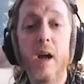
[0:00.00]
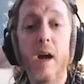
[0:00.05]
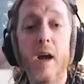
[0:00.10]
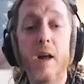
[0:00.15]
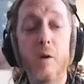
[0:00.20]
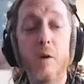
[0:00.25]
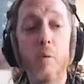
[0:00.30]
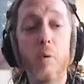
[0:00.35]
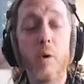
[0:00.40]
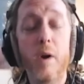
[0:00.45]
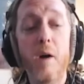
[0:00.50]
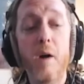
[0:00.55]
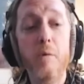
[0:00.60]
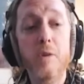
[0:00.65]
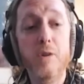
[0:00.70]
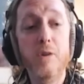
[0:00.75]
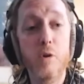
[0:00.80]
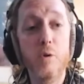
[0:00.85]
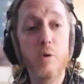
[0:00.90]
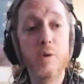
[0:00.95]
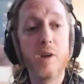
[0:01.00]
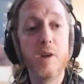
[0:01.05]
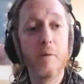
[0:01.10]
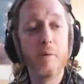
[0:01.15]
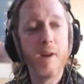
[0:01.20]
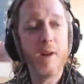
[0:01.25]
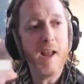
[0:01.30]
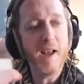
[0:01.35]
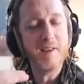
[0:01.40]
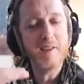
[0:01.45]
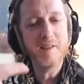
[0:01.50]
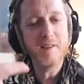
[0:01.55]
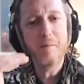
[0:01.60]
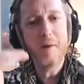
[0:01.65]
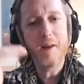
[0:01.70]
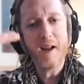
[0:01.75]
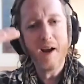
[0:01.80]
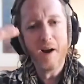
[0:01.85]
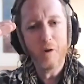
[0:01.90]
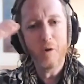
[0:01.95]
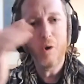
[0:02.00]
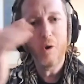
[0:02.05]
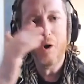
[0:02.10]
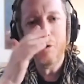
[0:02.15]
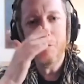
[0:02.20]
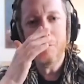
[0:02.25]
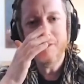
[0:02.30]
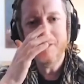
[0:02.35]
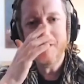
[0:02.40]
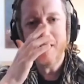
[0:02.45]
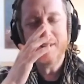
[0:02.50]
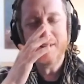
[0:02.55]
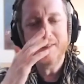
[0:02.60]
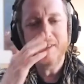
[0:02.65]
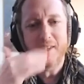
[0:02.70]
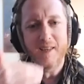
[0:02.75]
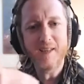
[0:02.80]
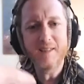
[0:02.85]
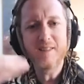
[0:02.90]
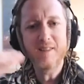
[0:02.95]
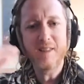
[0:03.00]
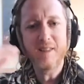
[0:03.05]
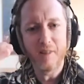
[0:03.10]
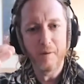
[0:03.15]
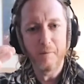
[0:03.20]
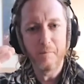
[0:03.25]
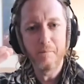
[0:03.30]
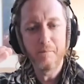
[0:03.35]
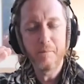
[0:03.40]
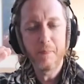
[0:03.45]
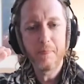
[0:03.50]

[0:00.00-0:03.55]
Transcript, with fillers: and then what i would do is i would estimate how long it would take to get to them